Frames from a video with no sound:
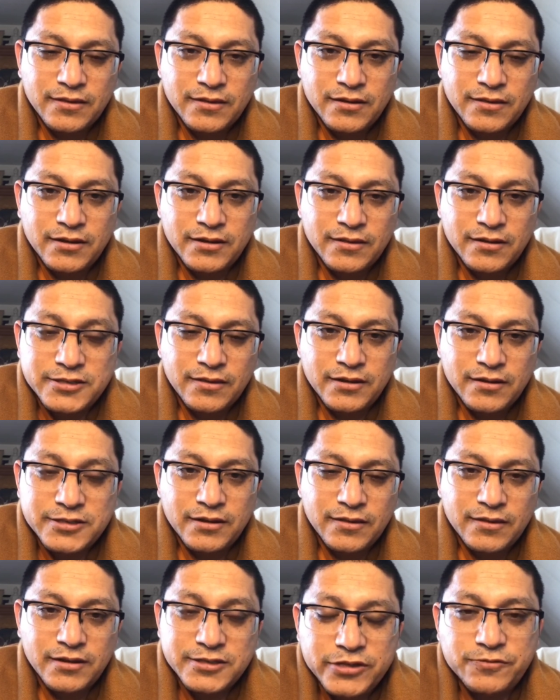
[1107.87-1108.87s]

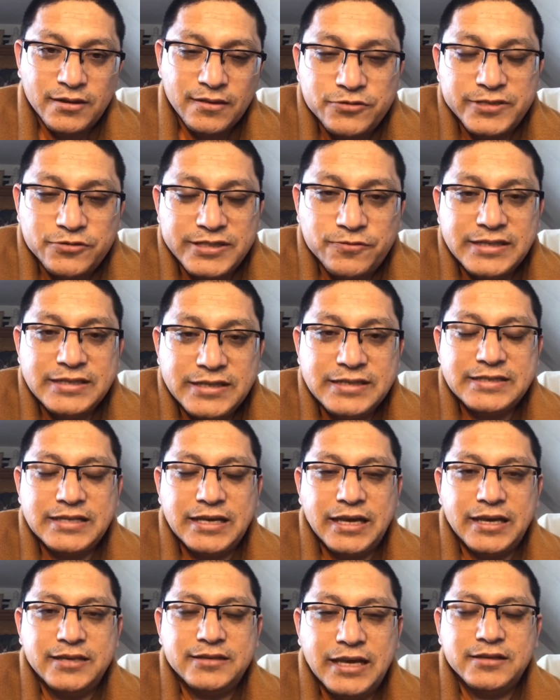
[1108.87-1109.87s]
simply to
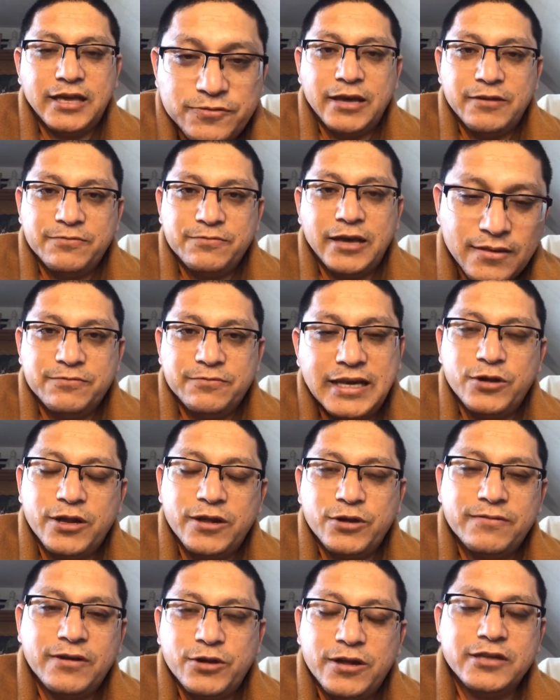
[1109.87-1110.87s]
facilitate every one
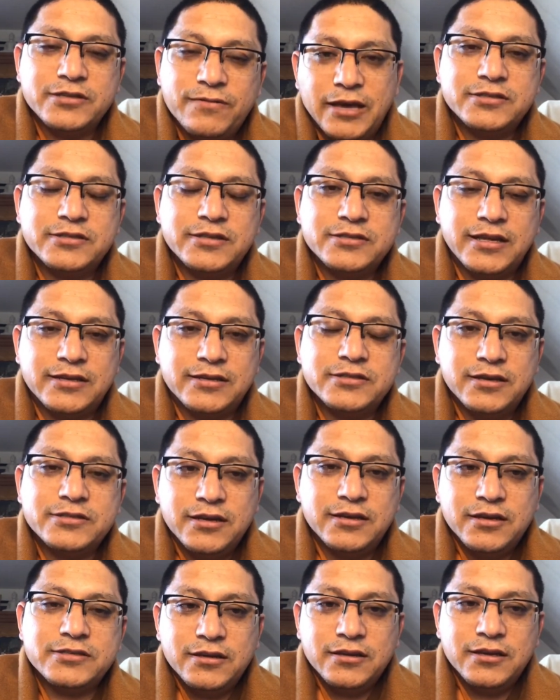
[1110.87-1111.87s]
of us that
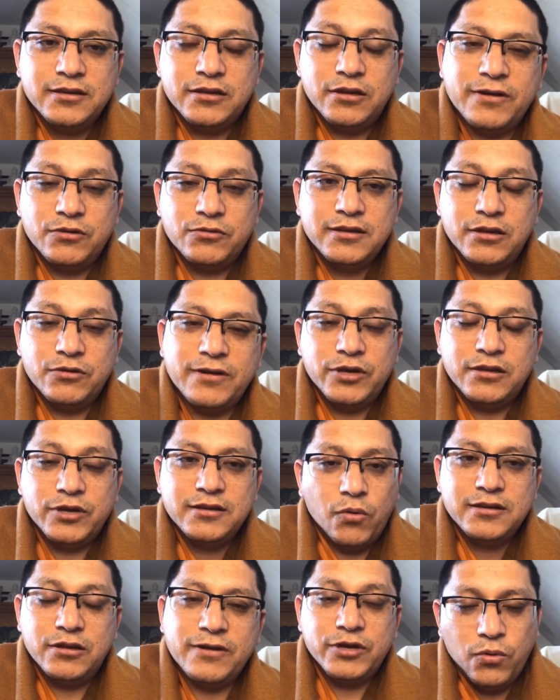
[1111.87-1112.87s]
you know we are
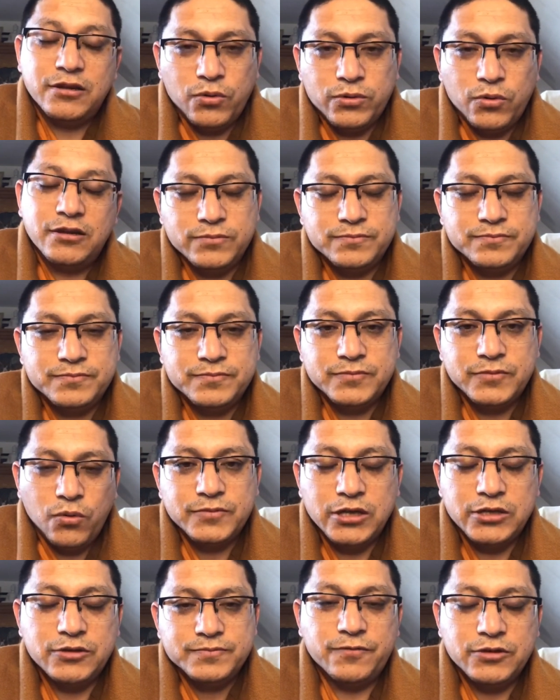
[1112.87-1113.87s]
all
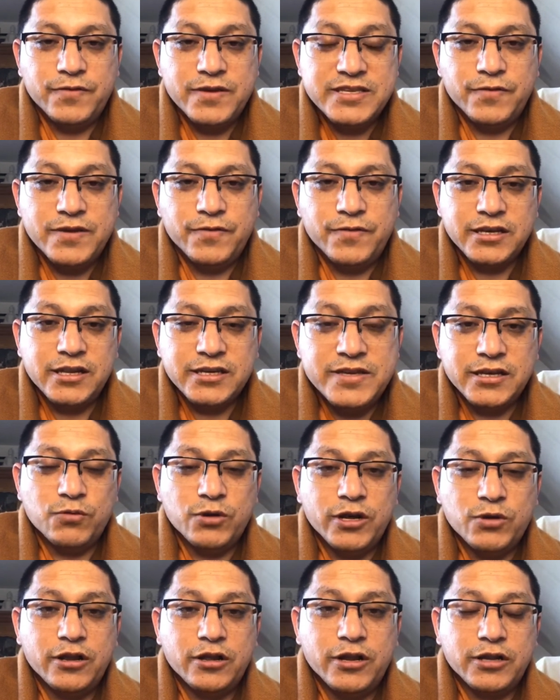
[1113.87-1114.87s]
although physically
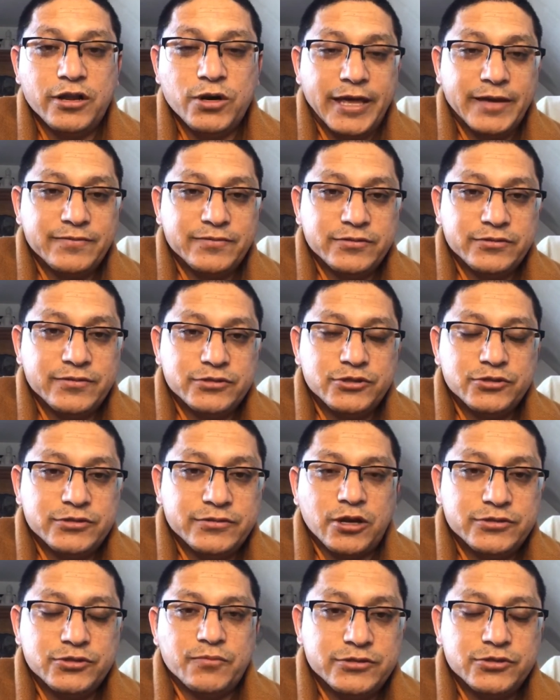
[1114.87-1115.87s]
we're not able to
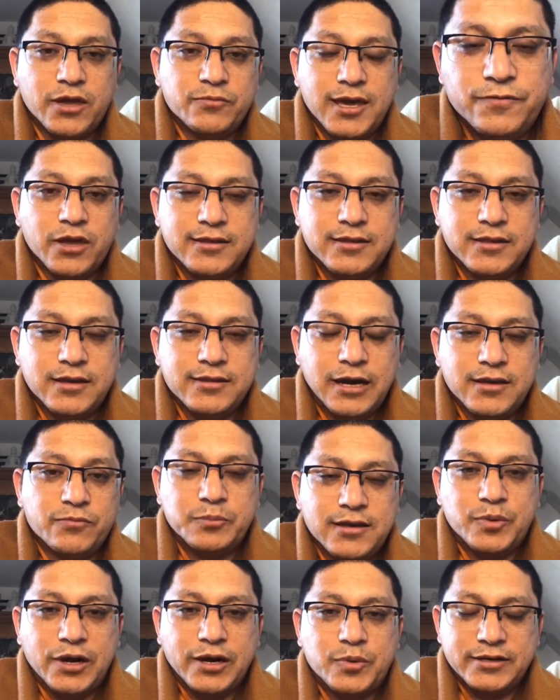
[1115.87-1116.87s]
come together
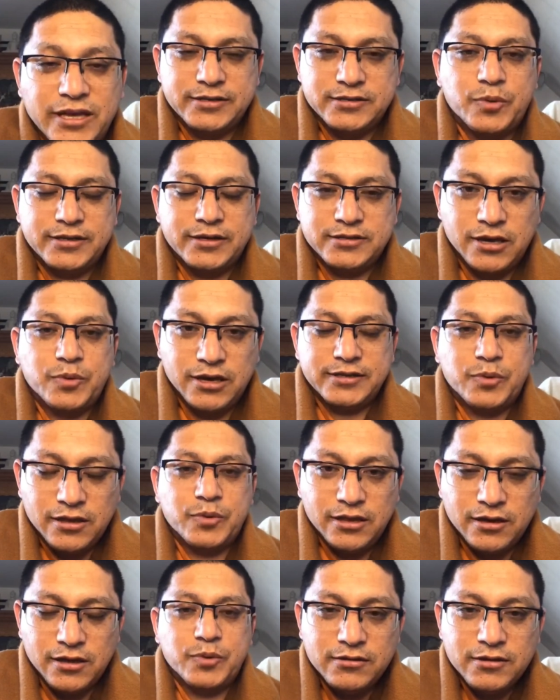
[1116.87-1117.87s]
and practice together